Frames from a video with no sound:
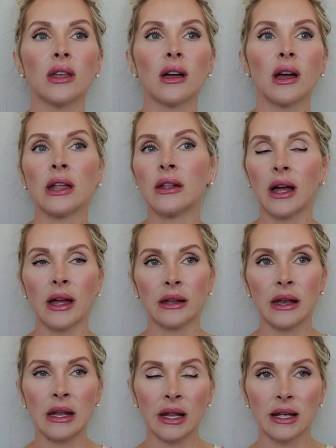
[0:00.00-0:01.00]
And
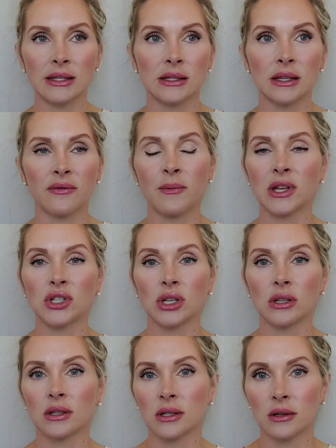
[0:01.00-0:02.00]
I guess since I've
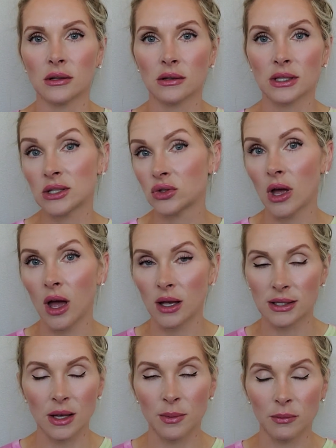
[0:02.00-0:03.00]
mentioned
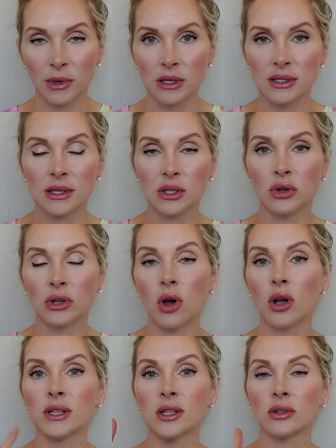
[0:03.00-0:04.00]
supplements, you can
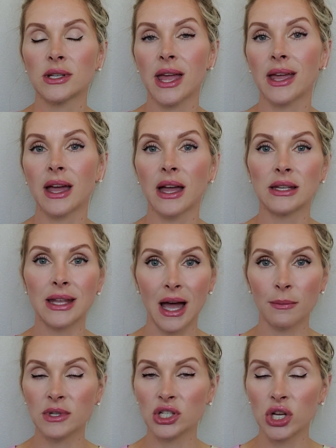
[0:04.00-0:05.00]
also take
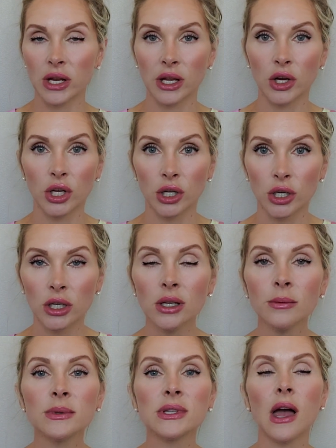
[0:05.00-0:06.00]
adaptogenic
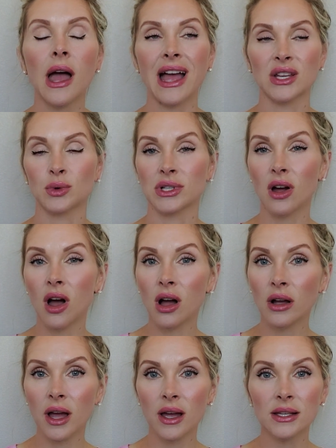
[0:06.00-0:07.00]
herbs.
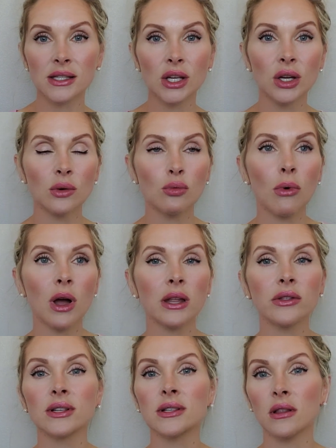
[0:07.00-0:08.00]
Ashwatthanga is a good one.
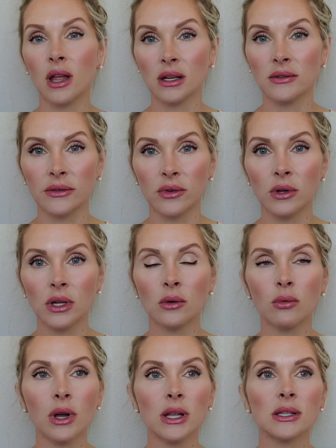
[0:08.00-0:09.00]
There's a lot of different good
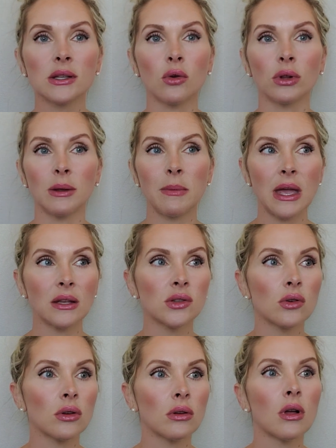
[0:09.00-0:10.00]
ones. Holy
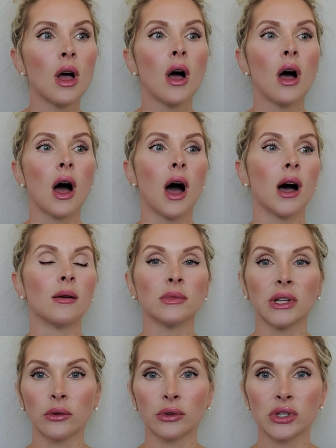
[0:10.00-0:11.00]
basil,
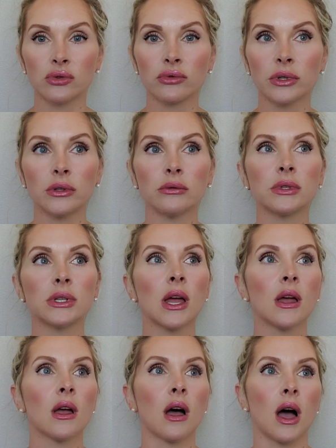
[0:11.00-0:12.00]
licorice root.
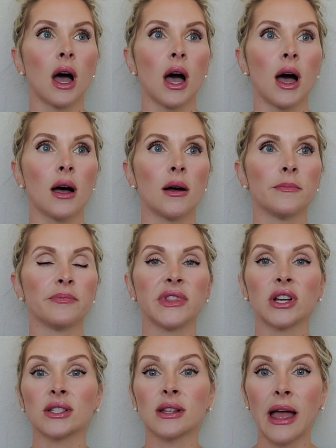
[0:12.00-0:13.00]

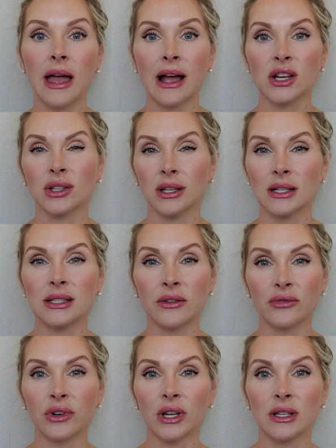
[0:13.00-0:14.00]
There's actually
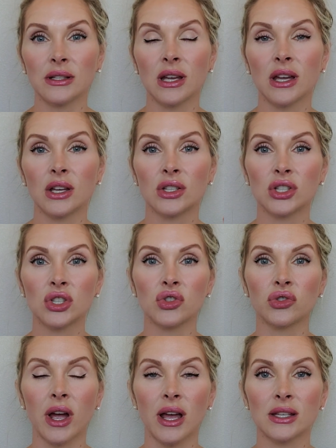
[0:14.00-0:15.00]
different
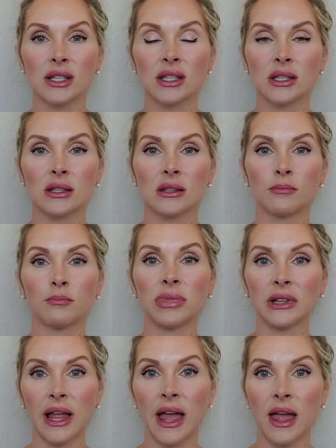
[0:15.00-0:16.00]
stress
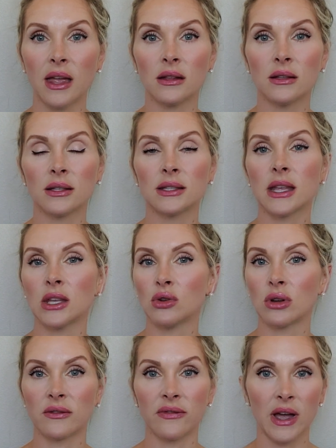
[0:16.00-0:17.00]
blends that you
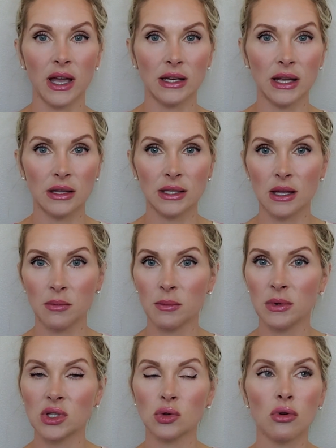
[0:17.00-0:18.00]
can find at the
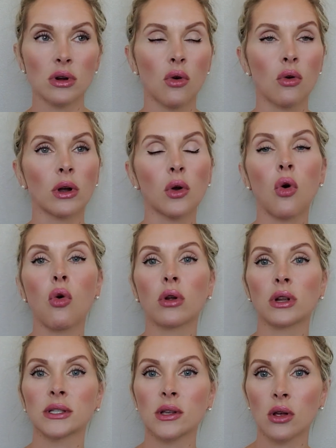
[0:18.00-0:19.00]
supplement store, or
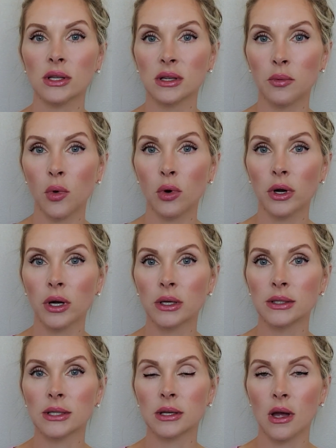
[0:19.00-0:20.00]
cortisol support